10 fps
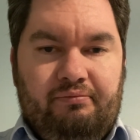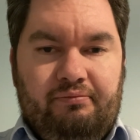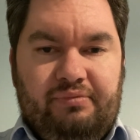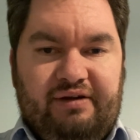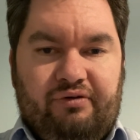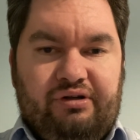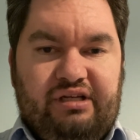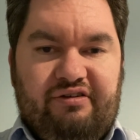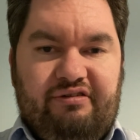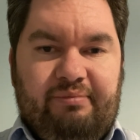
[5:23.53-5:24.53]
several
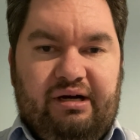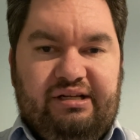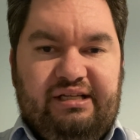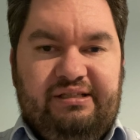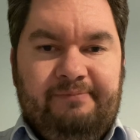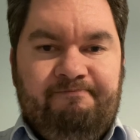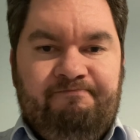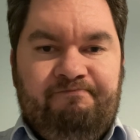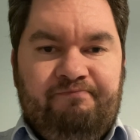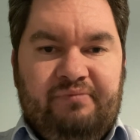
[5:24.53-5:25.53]
Conservative parties,
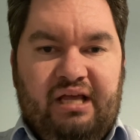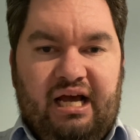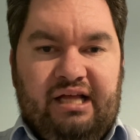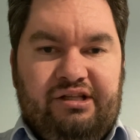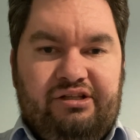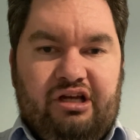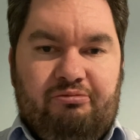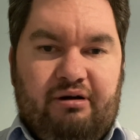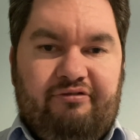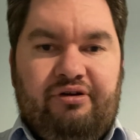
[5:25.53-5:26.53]
and so
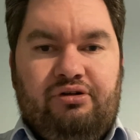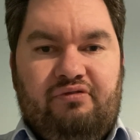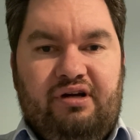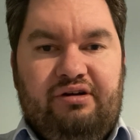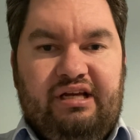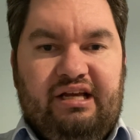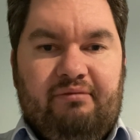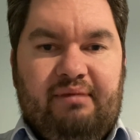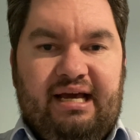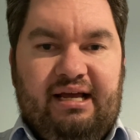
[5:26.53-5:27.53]
preferential voting
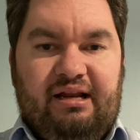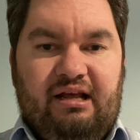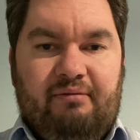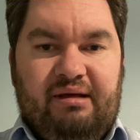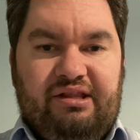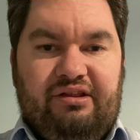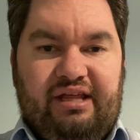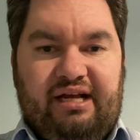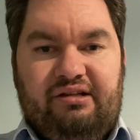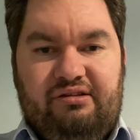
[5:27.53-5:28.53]
meant that
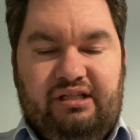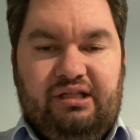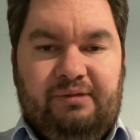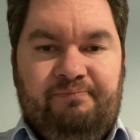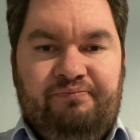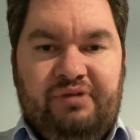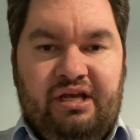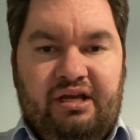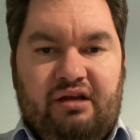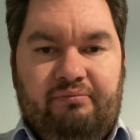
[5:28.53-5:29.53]
they could still
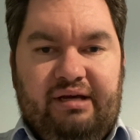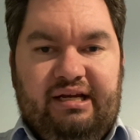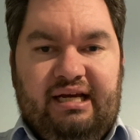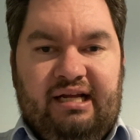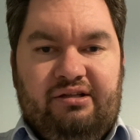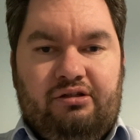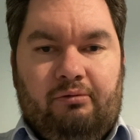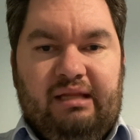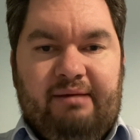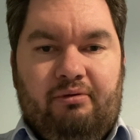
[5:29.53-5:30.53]
compete and
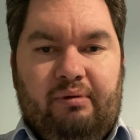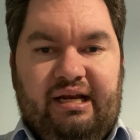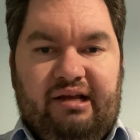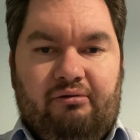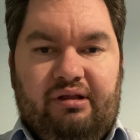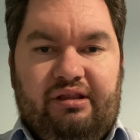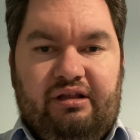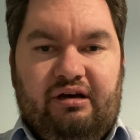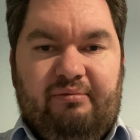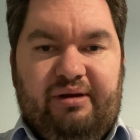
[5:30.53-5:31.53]
stop Labour winning with
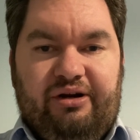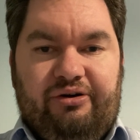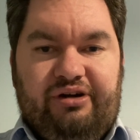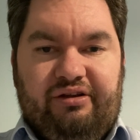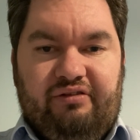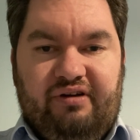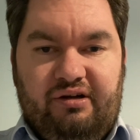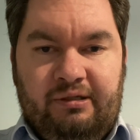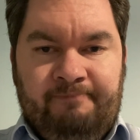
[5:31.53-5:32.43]
a minority of the vote.